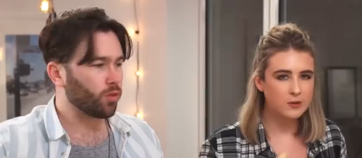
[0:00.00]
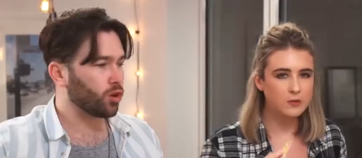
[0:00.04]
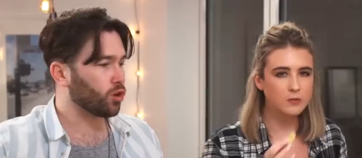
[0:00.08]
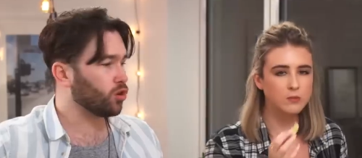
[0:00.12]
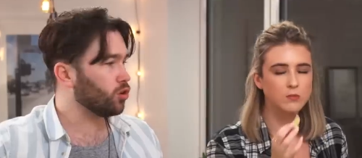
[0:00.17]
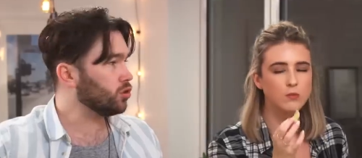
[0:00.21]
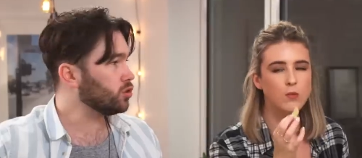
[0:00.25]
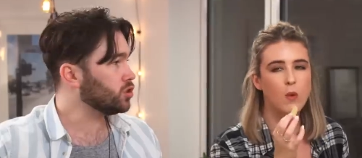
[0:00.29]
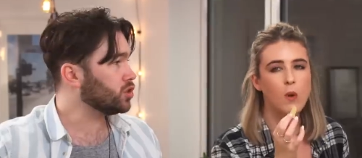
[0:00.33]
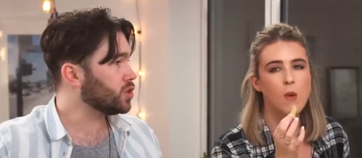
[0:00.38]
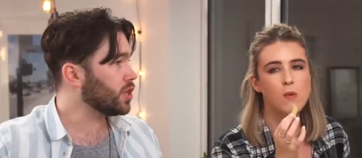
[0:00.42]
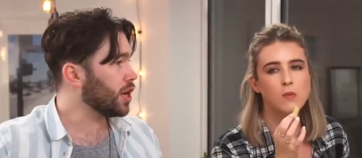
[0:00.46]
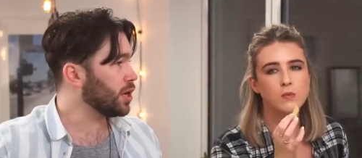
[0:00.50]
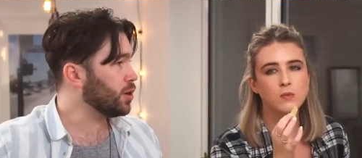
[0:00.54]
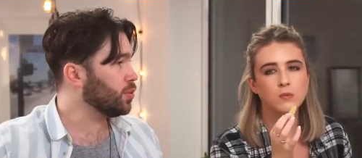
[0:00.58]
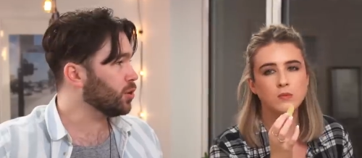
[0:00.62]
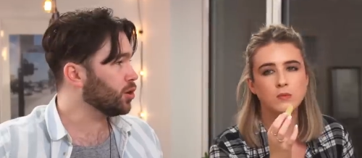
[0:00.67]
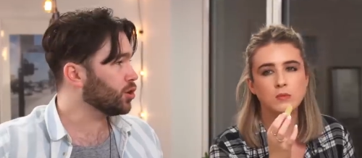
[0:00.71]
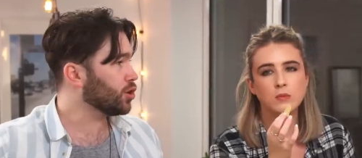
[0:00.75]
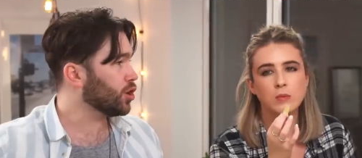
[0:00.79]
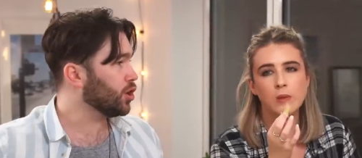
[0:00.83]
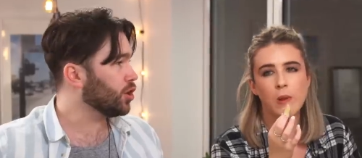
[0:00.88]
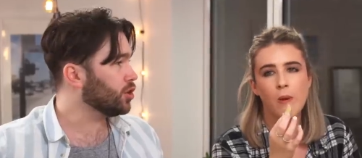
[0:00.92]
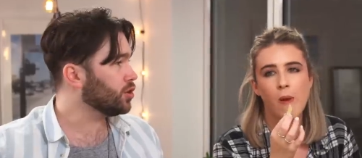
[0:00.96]
Speaker 1: because they were
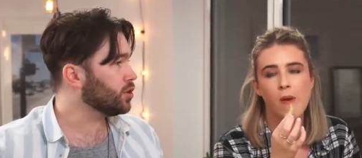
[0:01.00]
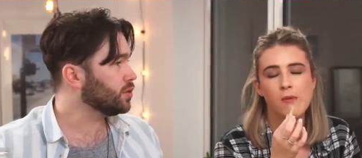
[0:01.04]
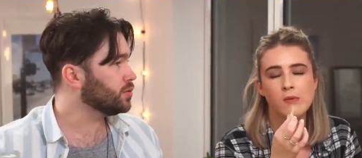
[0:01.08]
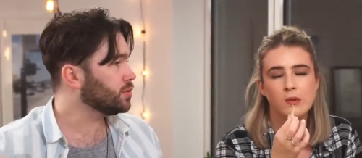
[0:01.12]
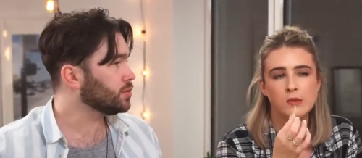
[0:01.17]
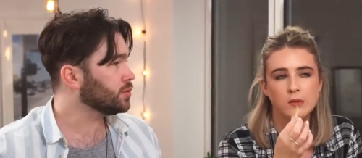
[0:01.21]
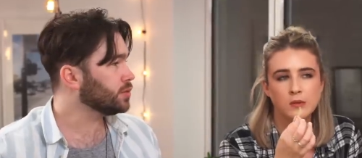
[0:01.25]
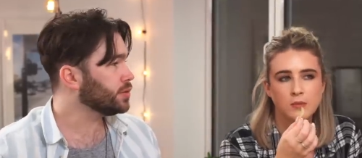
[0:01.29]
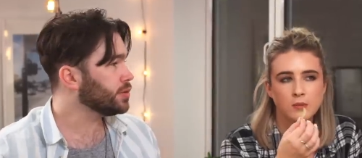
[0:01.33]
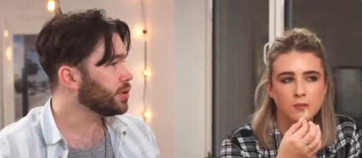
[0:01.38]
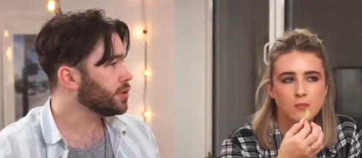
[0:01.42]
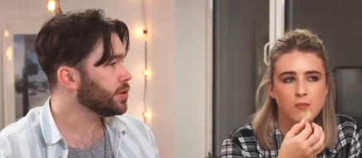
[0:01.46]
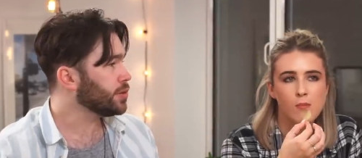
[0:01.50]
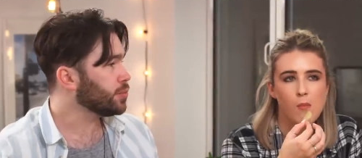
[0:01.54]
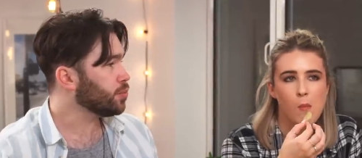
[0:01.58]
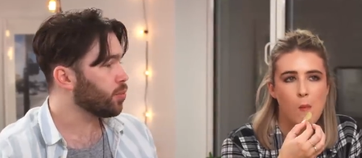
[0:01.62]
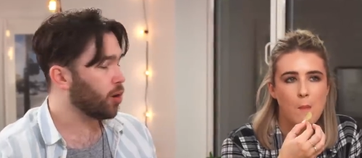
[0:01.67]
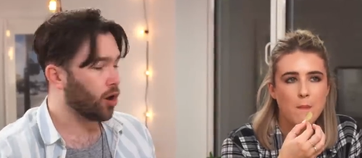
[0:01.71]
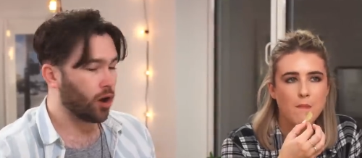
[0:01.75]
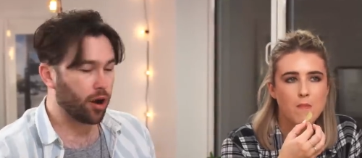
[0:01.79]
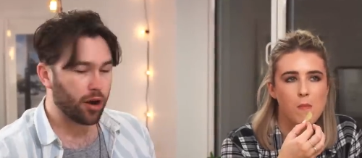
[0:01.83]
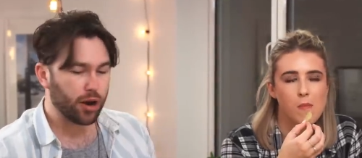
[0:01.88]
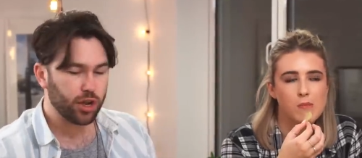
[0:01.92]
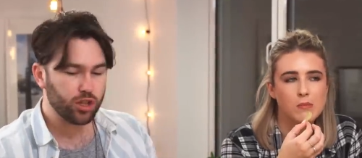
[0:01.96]
good.
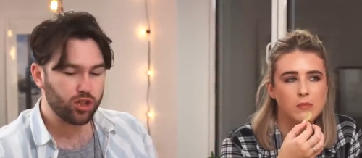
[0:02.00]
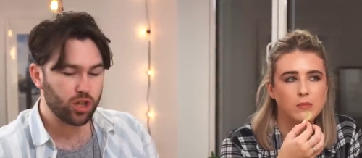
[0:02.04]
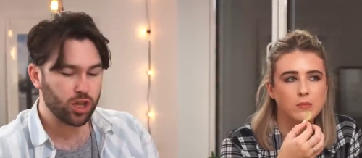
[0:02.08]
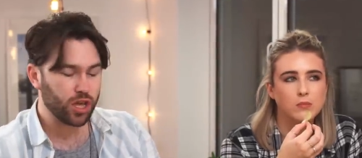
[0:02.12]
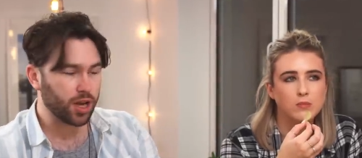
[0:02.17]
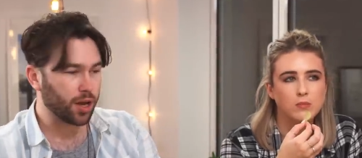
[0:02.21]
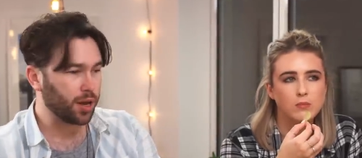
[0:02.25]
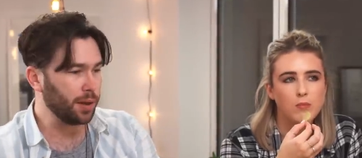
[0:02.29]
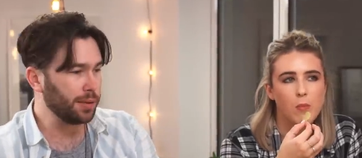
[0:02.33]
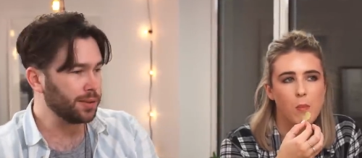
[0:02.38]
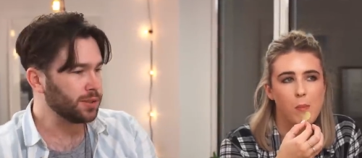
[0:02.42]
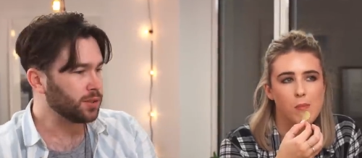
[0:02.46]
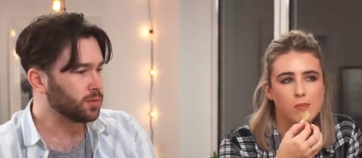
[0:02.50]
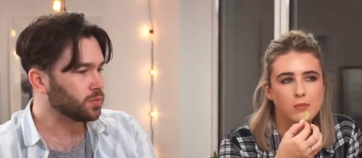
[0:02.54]
But I think